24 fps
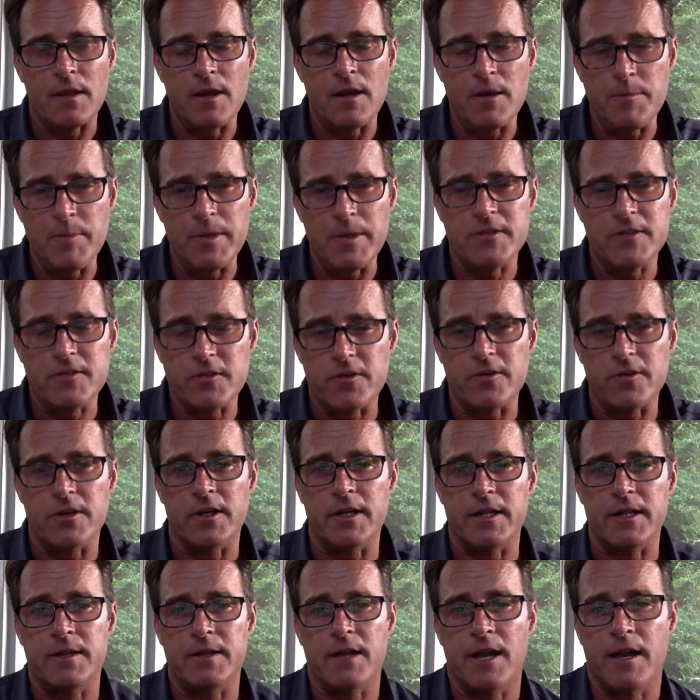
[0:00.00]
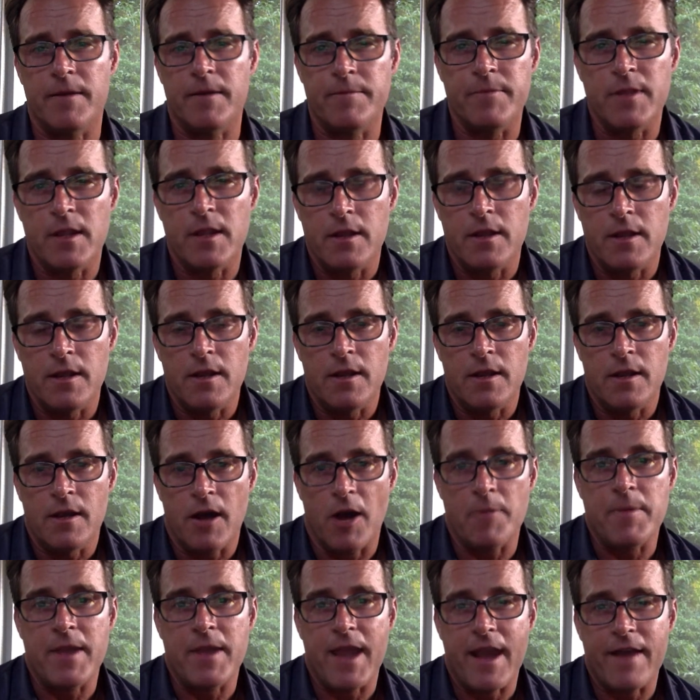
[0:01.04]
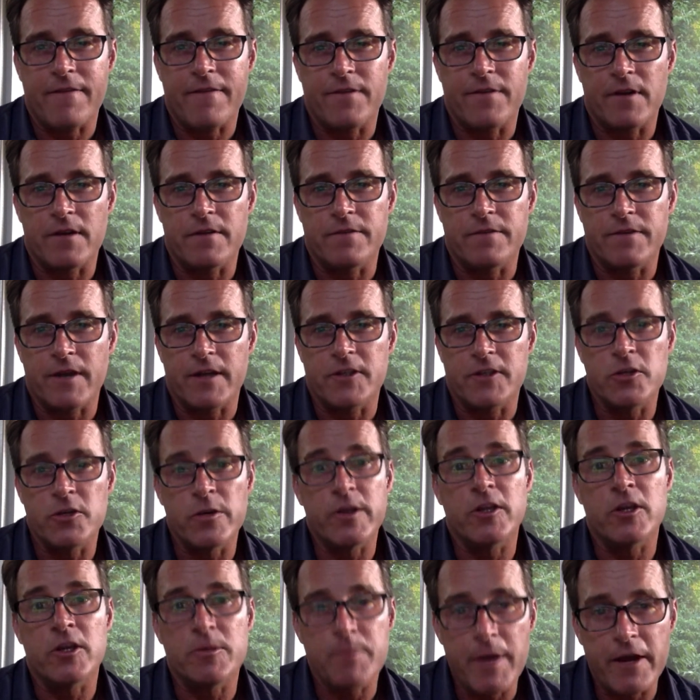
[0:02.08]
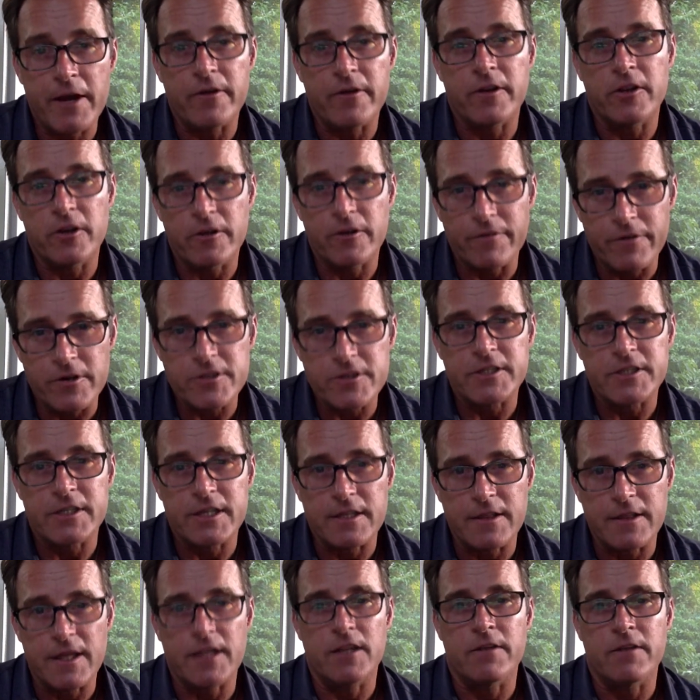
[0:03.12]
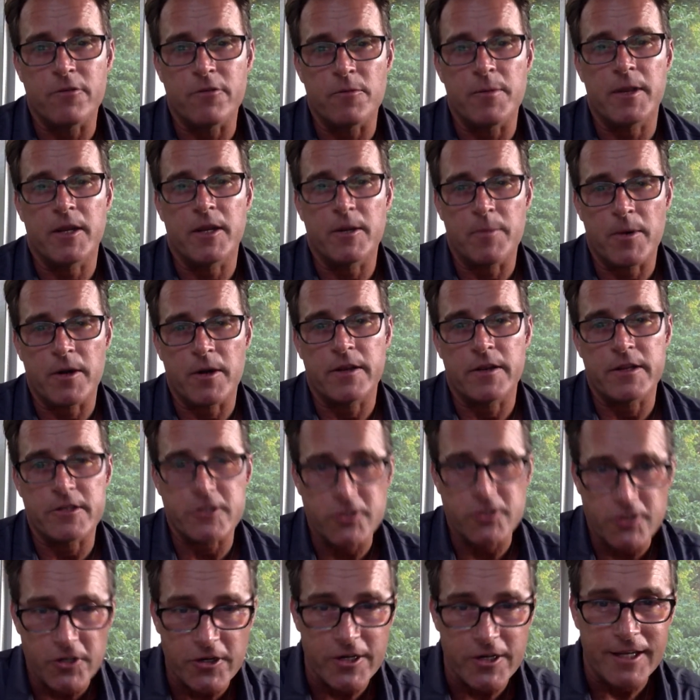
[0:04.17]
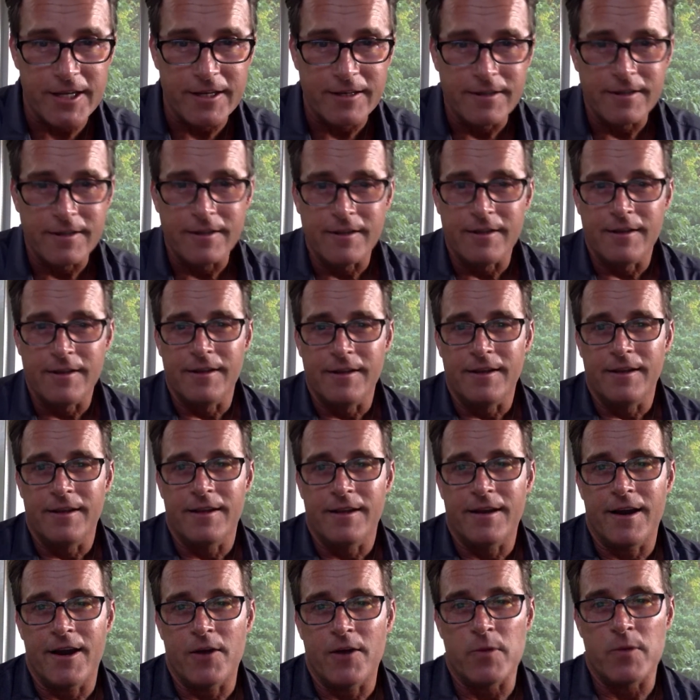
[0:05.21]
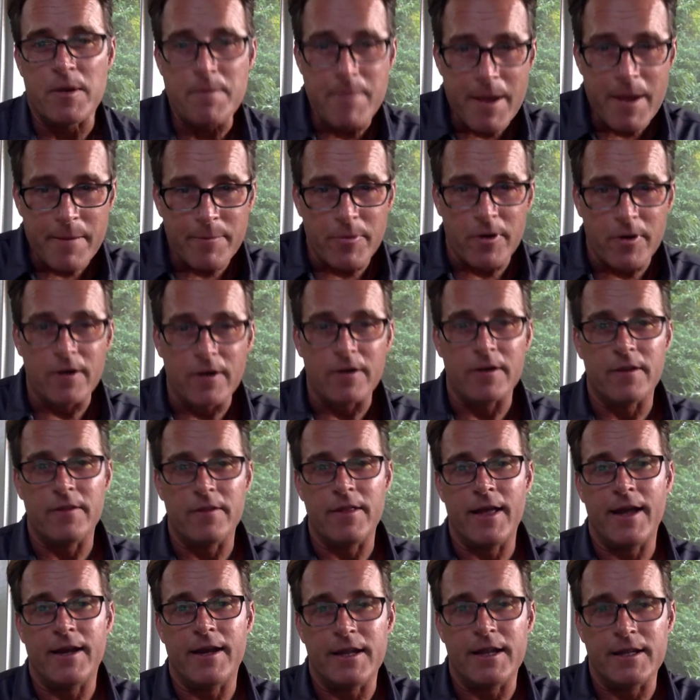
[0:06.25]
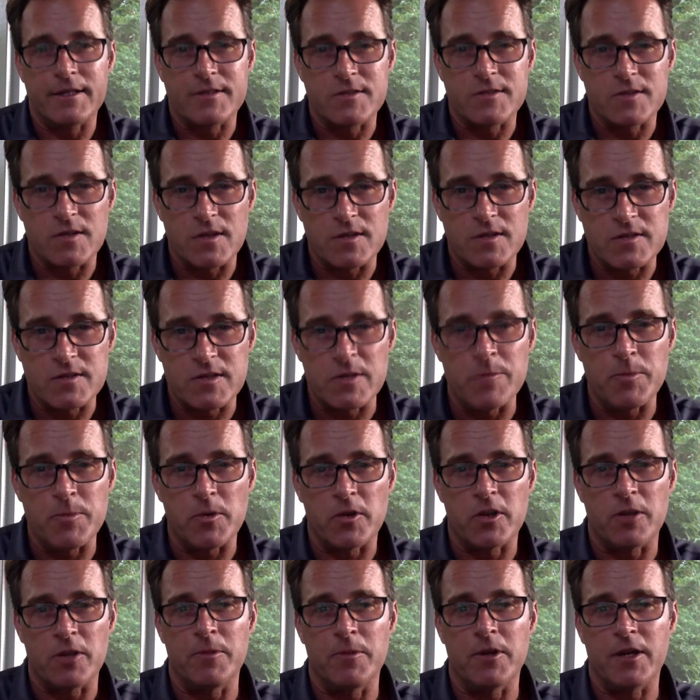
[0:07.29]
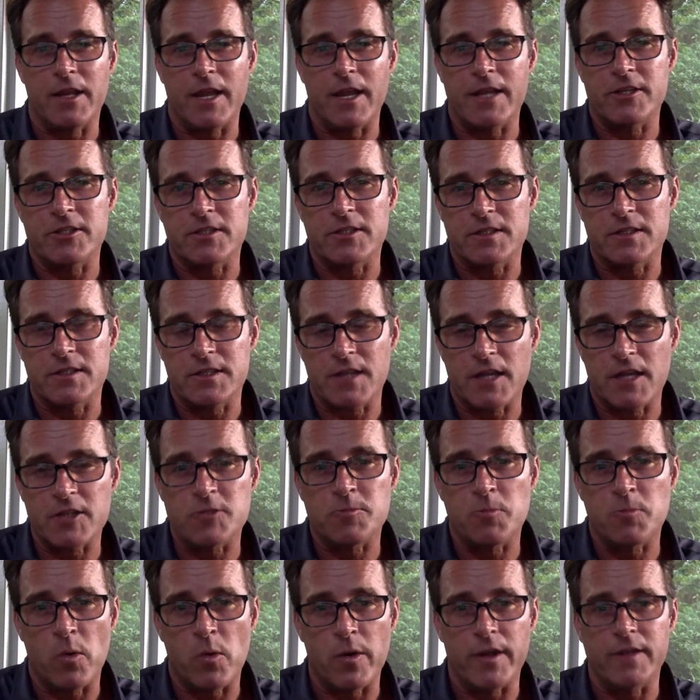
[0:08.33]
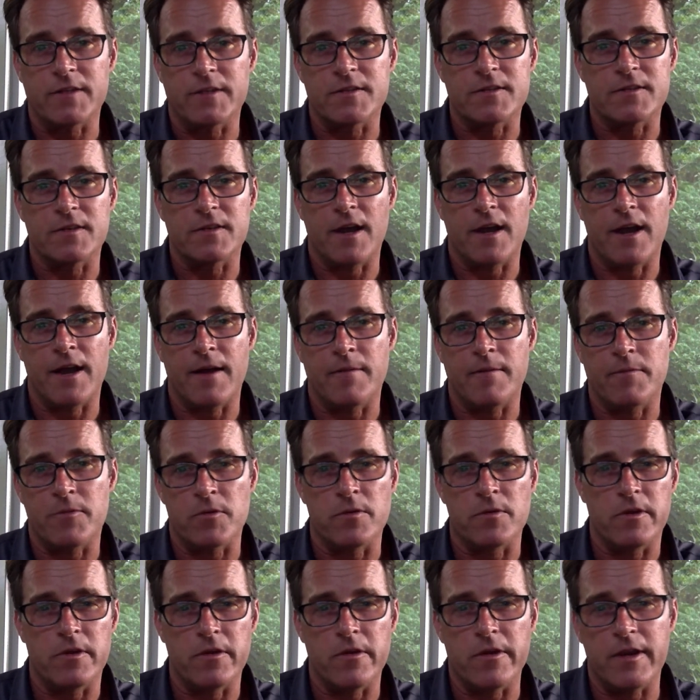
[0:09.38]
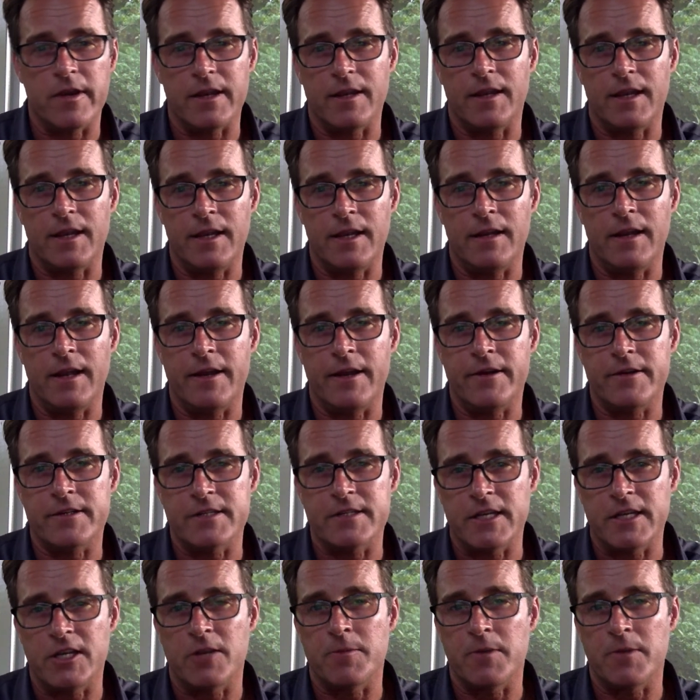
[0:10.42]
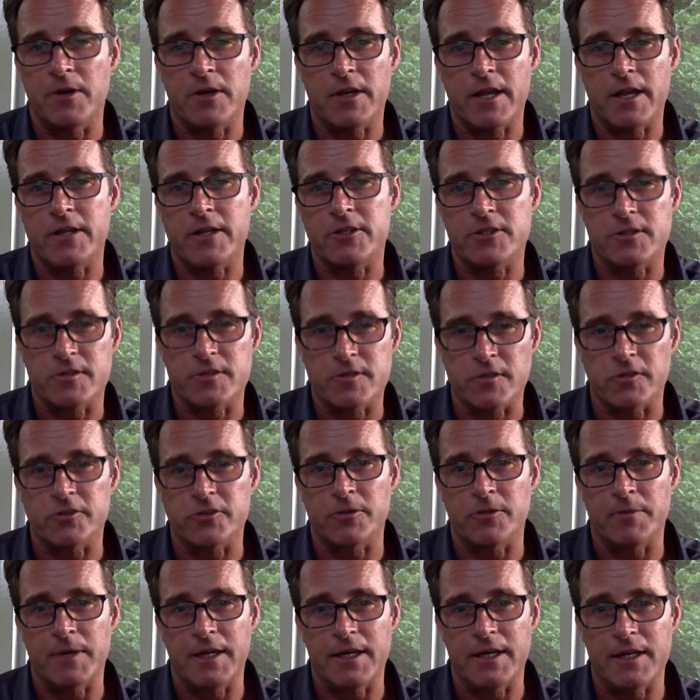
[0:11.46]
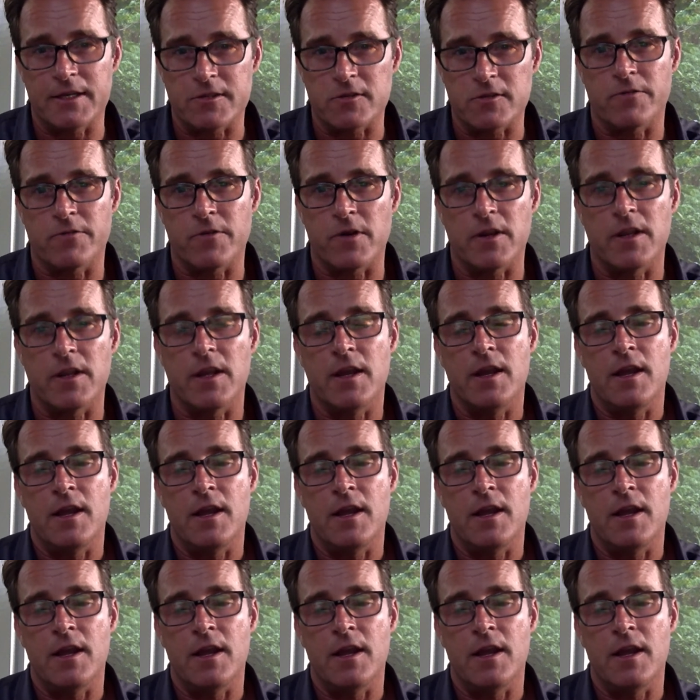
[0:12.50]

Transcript: But certainly, um, on behalf of uh, Doing Good Better in the University, thank you for being a part of this journey. Uh, remember that it's simple communications touch points um, through e letters, e communication, social media, and so forth.